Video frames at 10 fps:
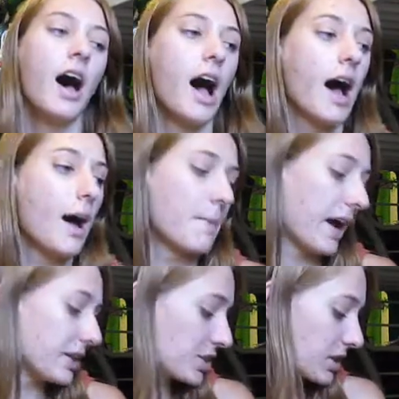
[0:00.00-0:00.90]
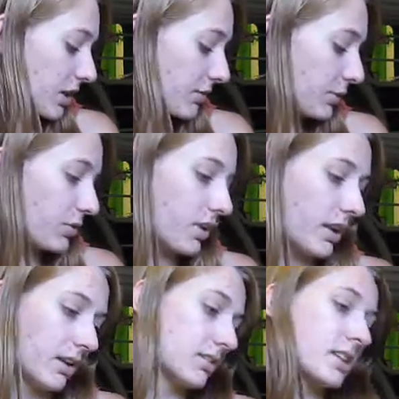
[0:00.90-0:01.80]
Um, I just got a few
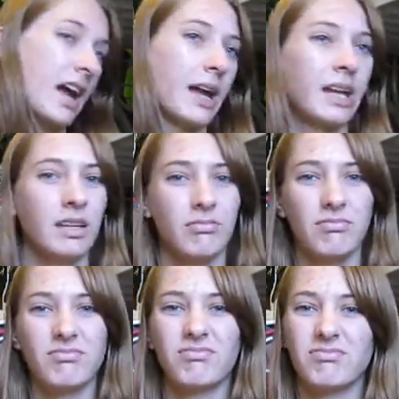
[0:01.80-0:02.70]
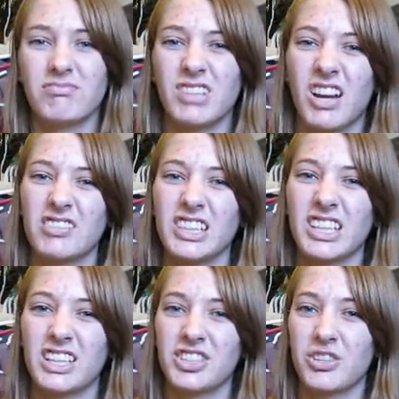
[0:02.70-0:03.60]
things. i not really
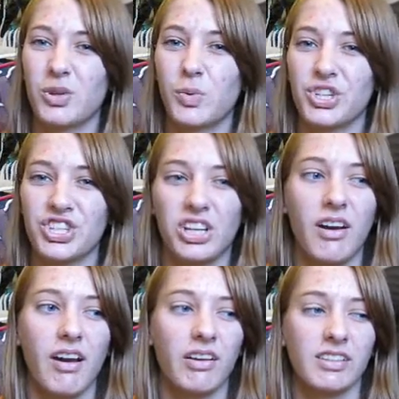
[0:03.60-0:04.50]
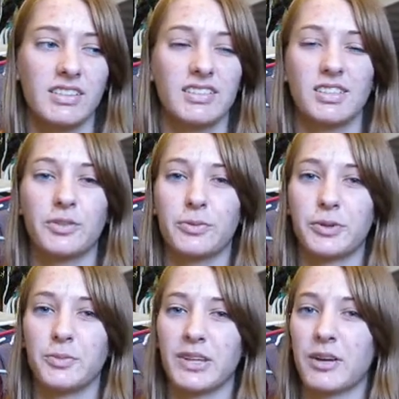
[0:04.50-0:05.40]
going to show you what she got because it's in her
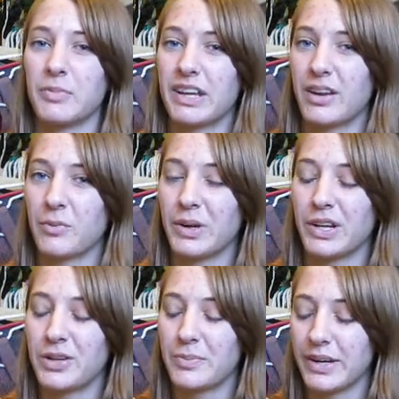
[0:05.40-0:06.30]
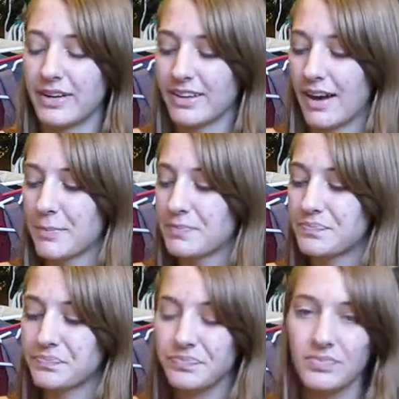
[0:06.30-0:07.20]
room and that would be kind of weird, but yeah.
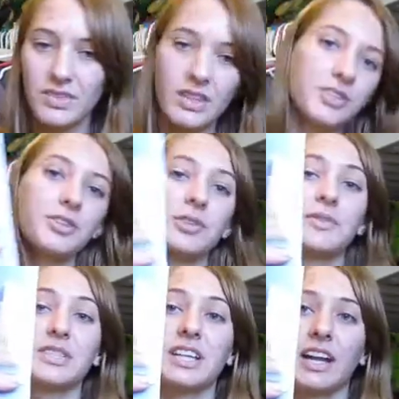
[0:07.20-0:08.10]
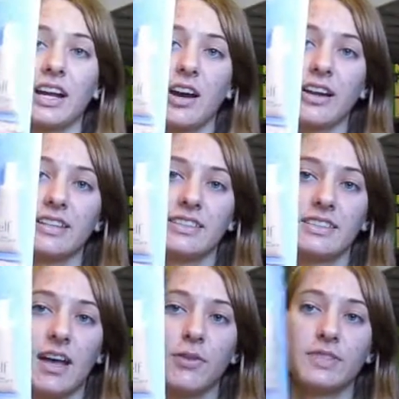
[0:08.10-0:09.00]
So the first thing I got is
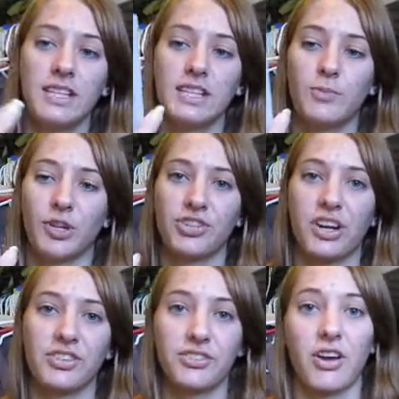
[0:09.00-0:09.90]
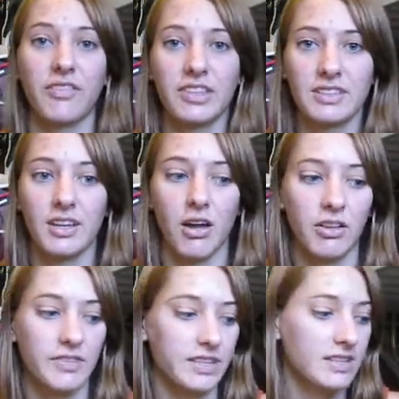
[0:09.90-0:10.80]
this e.l.f. Tinted Moisturizer, and obviously
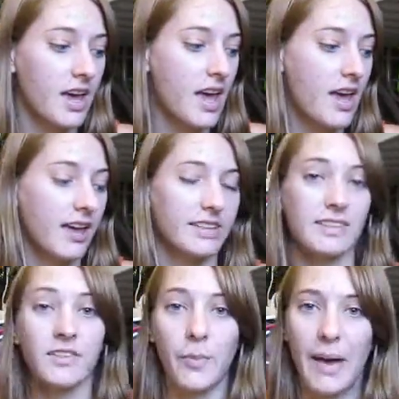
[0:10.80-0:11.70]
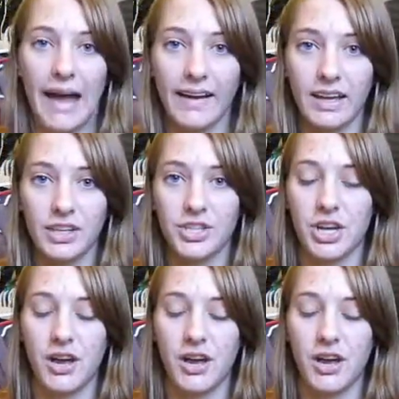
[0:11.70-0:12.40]
all of this is still in the package.